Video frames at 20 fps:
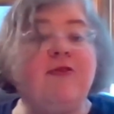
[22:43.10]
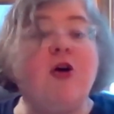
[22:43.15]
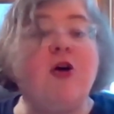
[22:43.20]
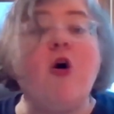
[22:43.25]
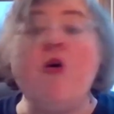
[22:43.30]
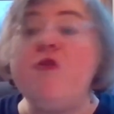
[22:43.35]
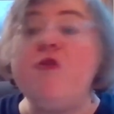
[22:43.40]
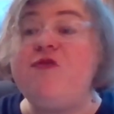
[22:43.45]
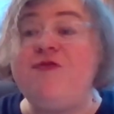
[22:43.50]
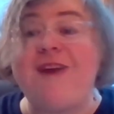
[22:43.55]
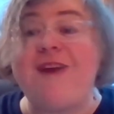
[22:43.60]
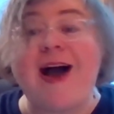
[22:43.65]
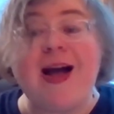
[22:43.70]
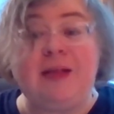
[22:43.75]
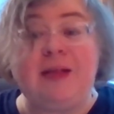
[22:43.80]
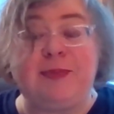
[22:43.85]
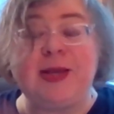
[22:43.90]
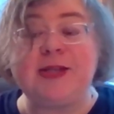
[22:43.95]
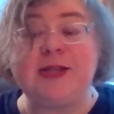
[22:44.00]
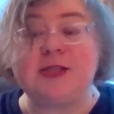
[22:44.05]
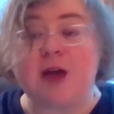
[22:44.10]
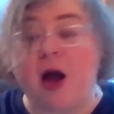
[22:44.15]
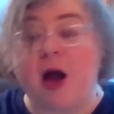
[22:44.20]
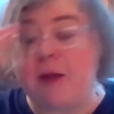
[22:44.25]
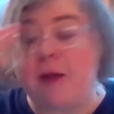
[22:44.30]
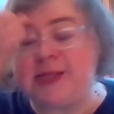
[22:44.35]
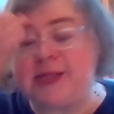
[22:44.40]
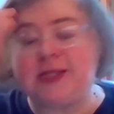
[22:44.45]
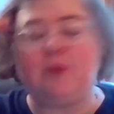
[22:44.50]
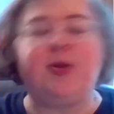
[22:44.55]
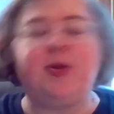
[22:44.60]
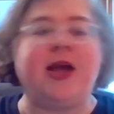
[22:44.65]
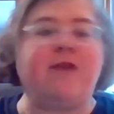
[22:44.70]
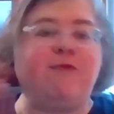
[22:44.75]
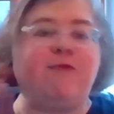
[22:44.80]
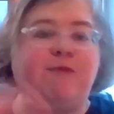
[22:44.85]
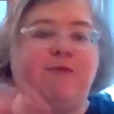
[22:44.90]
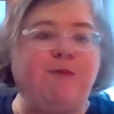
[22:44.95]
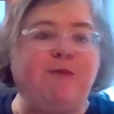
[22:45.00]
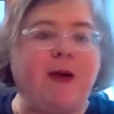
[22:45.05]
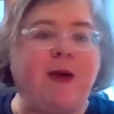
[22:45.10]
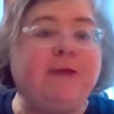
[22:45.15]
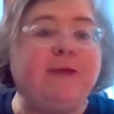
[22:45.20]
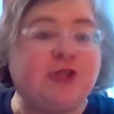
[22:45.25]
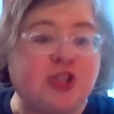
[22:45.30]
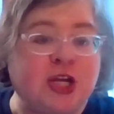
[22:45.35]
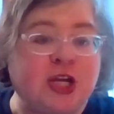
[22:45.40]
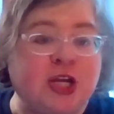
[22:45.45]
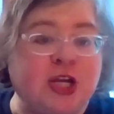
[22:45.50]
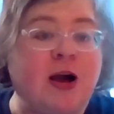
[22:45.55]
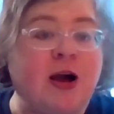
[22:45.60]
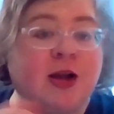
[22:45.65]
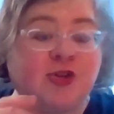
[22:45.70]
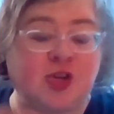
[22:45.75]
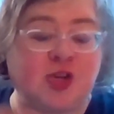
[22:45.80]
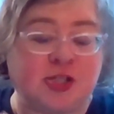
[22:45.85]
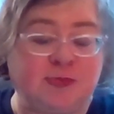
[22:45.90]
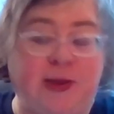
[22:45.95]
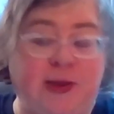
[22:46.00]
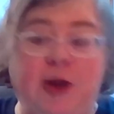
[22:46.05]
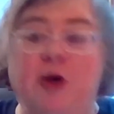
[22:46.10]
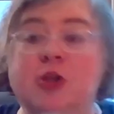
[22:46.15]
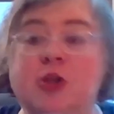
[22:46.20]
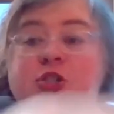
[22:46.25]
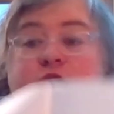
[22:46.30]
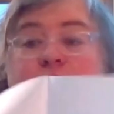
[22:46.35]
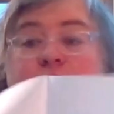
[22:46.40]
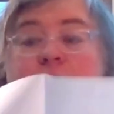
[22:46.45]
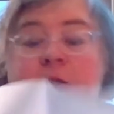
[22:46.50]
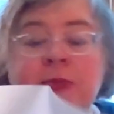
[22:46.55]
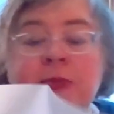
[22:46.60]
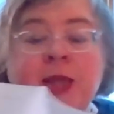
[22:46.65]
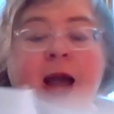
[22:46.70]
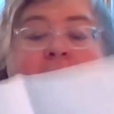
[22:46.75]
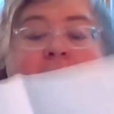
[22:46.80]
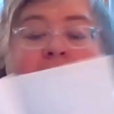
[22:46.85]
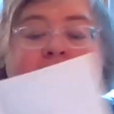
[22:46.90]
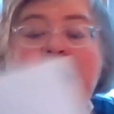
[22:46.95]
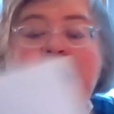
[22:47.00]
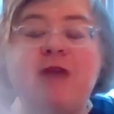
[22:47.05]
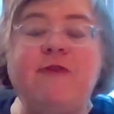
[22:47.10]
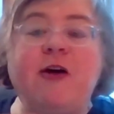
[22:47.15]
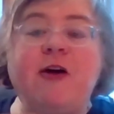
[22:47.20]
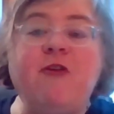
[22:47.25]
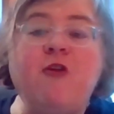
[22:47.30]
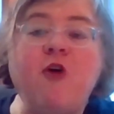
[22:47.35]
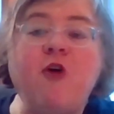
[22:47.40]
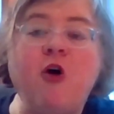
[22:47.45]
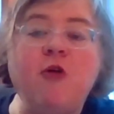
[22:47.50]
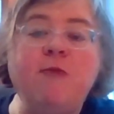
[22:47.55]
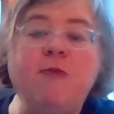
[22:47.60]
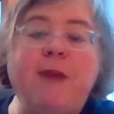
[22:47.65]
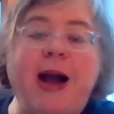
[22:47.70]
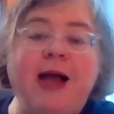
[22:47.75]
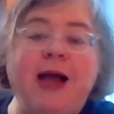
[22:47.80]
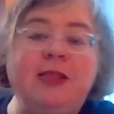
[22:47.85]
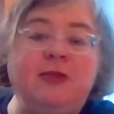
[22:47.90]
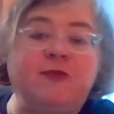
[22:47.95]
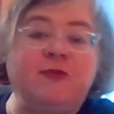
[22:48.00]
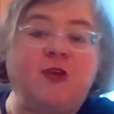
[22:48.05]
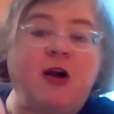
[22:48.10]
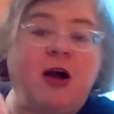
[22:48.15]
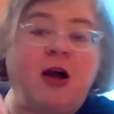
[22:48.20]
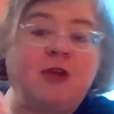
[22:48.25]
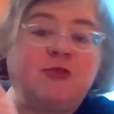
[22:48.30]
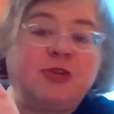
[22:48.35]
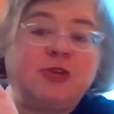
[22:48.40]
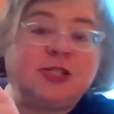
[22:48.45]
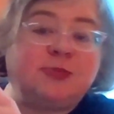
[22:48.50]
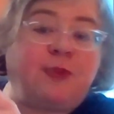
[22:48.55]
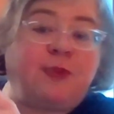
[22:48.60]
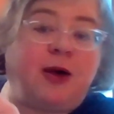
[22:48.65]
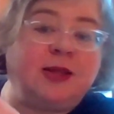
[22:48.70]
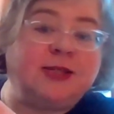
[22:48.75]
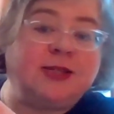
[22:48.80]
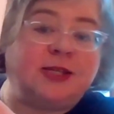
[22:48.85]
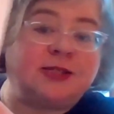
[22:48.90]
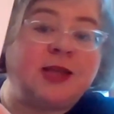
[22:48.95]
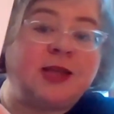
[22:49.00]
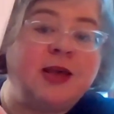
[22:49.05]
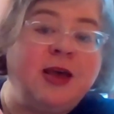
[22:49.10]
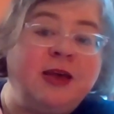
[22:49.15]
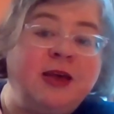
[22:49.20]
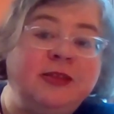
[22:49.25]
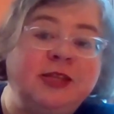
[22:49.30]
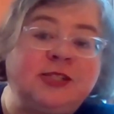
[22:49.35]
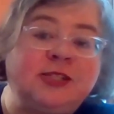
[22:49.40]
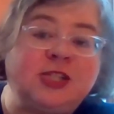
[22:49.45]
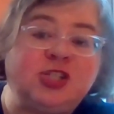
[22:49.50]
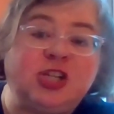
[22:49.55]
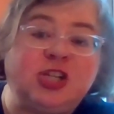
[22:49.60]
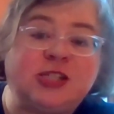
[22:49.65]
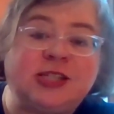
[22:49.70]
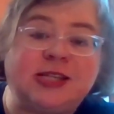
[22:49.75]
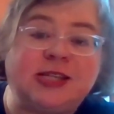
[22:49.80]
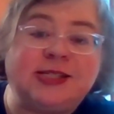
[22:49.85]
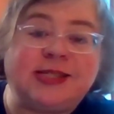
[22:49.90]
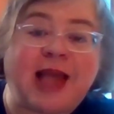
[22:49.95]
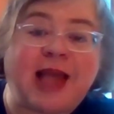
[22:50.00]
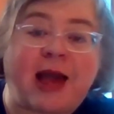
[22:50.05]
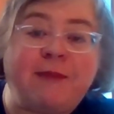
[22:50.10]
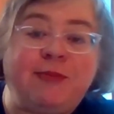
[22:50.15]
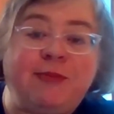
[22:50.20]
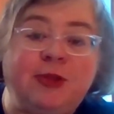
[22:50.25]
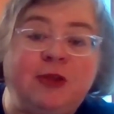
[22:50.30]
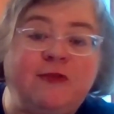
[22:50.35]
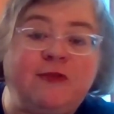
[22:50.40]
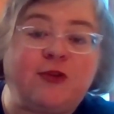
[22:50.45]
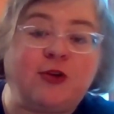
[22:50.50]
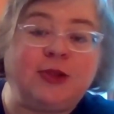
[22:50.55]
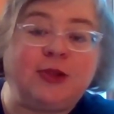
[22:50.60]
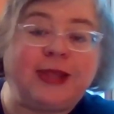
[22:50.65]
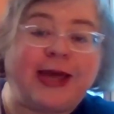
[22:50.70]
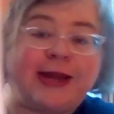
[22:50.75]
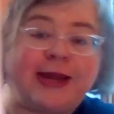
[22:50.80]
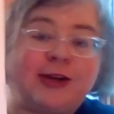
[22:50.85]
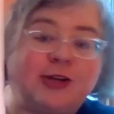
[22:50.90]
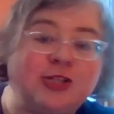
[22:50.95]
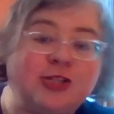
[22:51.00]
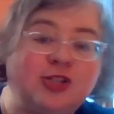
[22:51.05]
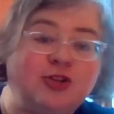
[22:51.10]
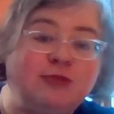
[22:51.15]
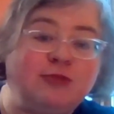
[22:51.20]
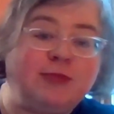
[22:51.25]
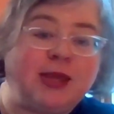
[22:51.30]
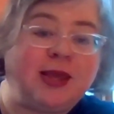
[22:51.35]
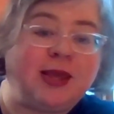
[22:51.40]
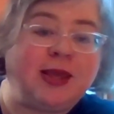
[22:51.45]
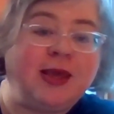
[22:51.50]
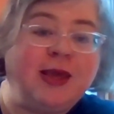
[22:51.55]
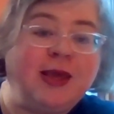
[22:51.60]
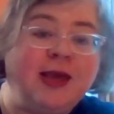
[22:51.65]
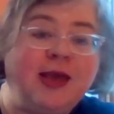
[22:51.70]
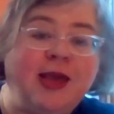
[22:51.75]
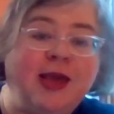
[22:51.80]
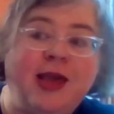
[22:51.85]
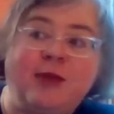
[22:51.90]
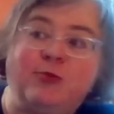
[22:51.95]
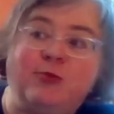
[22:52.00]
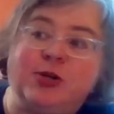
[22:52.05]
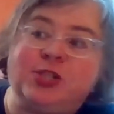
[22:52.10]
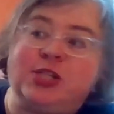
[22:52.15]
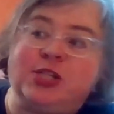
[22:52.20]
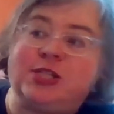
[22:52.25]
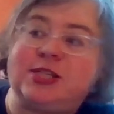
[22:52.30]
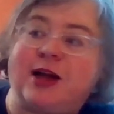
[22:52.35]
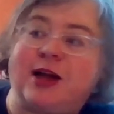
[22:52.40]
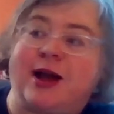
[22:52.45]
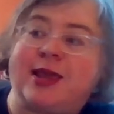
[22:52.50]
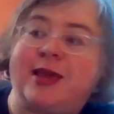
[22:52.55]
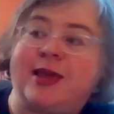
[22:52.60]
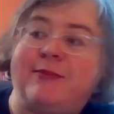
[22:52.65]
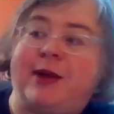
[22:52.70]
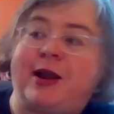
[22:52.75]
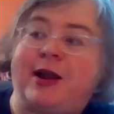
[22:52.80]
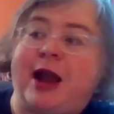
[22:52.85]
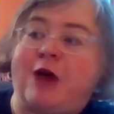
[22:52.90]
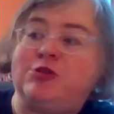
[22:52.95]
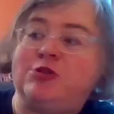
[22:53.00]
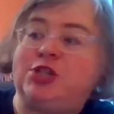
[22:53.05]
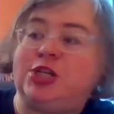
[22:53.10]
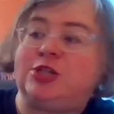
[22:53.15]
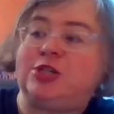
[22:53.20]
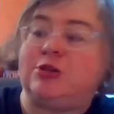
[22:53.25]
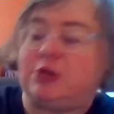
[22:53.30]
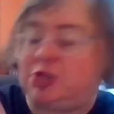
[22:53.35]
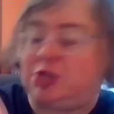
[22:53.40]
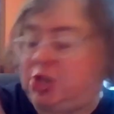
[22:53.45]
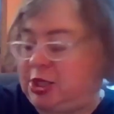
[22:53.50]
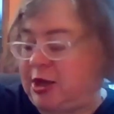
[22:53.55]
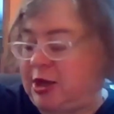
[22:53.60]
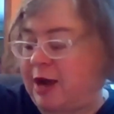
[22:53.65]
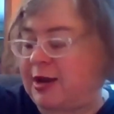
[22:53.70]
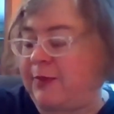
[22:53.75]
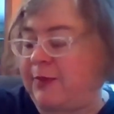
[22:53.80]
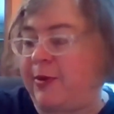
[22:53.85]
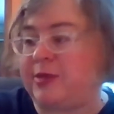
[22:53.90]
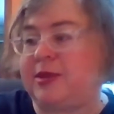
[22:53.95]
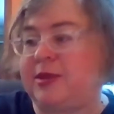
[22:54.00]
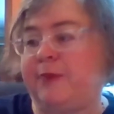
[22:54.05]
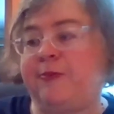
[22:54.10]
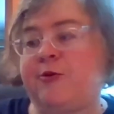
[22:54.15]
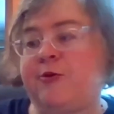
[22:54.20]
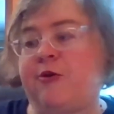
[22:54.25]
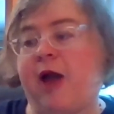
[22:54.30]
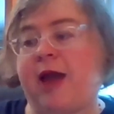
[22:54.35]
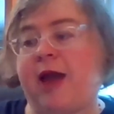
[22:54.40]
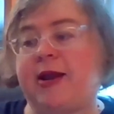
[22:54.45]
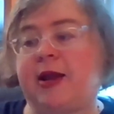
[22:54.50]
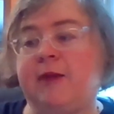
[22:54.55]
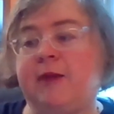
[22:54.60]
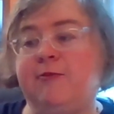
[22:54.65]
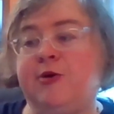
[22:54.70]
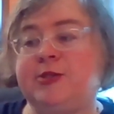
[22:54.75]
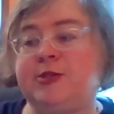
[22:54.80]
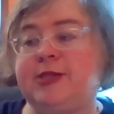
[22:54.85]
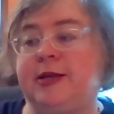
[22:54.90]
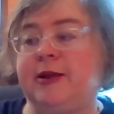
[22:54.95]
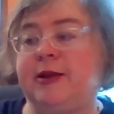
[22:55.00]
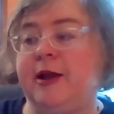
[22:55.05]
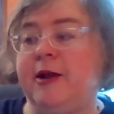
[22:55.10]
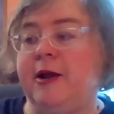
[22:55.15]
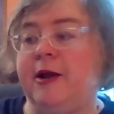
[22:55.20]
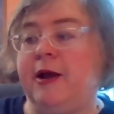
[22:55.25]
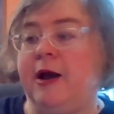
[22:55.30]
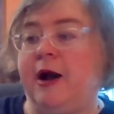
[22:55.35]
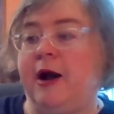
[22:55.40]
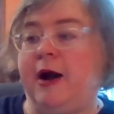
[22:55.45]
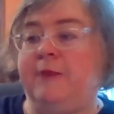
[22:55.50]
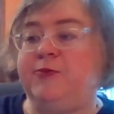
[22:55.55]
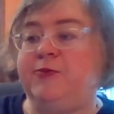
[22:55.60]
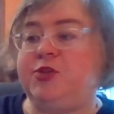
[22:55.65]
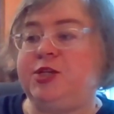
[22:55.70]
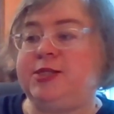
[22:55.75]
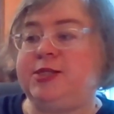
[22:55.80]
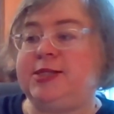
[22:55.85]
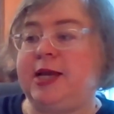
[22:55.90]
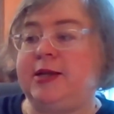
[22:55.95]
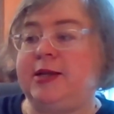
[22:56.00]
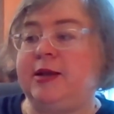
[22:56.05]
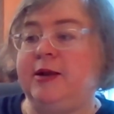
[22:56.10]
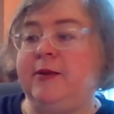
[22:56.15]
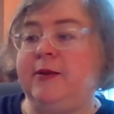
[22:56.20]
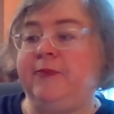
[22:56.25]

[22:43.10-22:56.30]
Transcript: whole file because obviously we have publishing contents, but also I have a whole pile of correspondence. This is just a sample of her letters to me, and we're just talking about how she she talked about the Piratica books, and um, she said